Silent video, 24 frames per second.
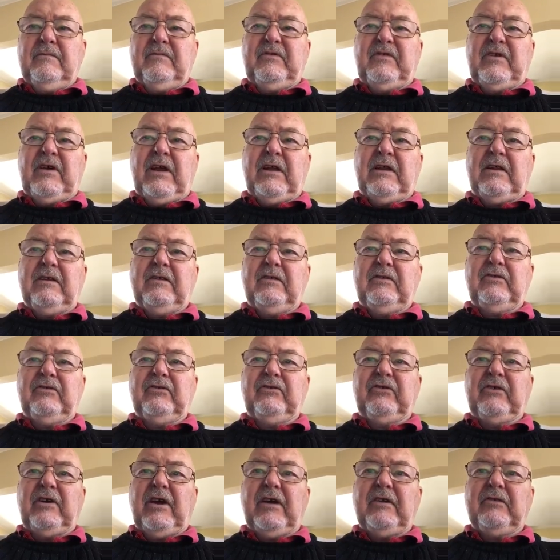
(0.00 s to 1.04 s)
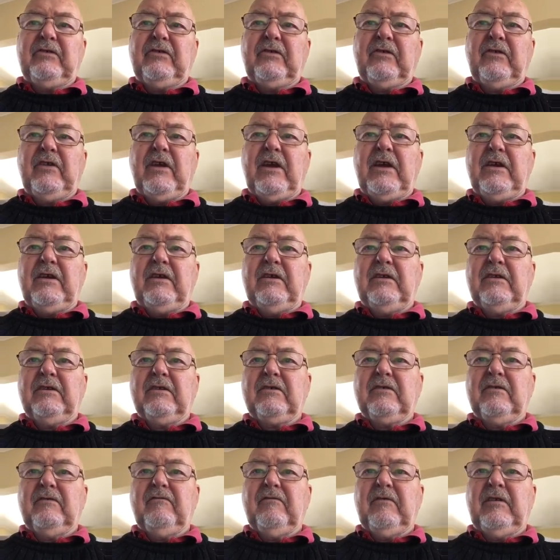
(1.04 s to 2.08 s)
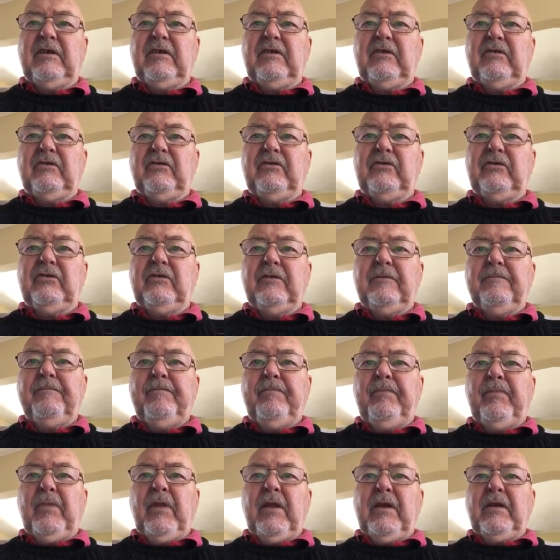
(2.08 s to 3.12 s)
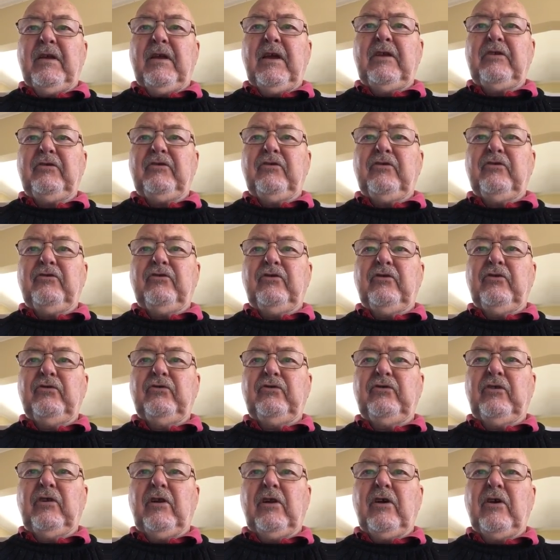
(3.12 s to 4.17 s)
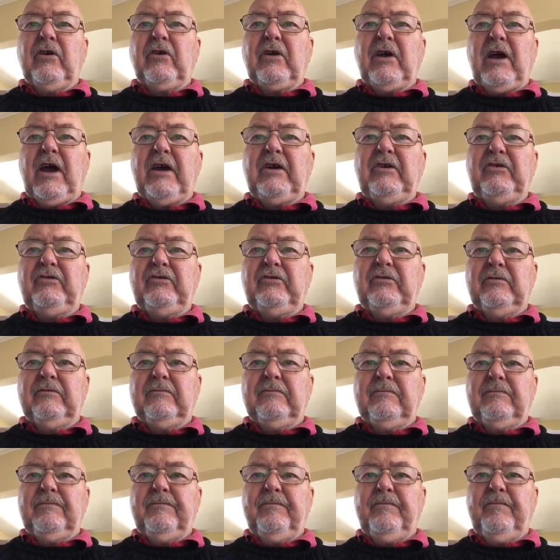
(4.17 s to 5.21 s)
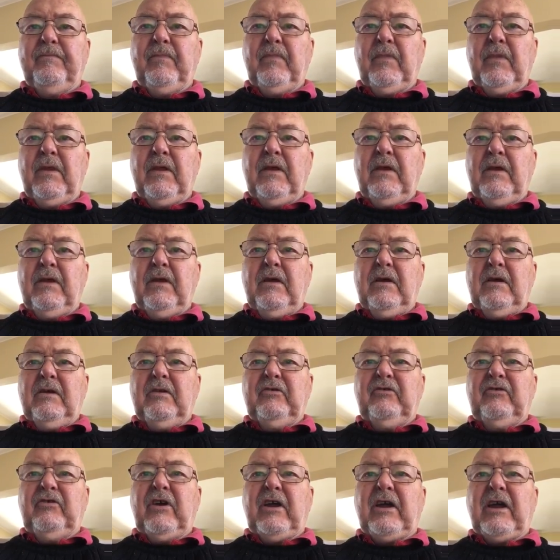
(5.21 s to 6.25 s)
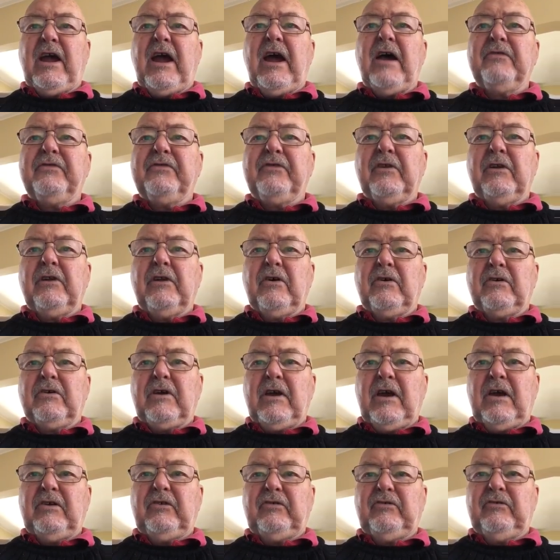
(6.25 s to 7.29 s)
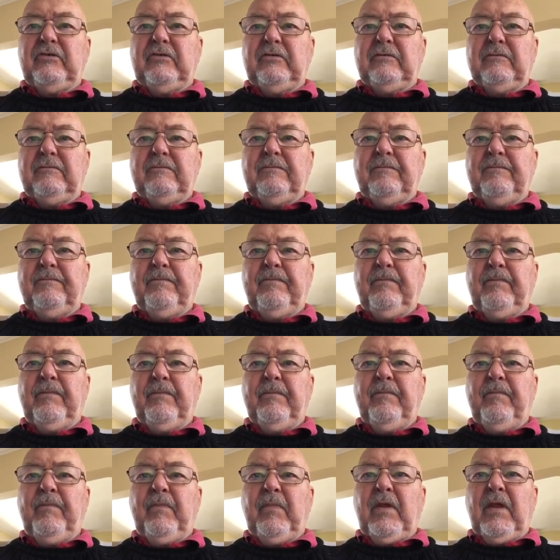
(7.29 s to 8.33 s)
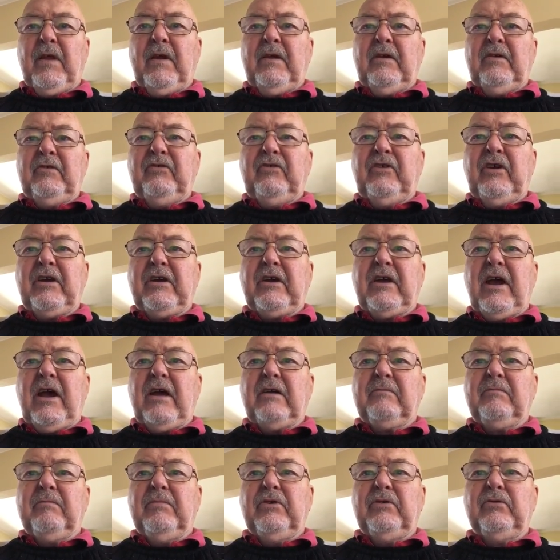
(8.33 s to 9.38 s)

sadly to say, to their inconvenience. Get to choose the location. Check out the location. Check out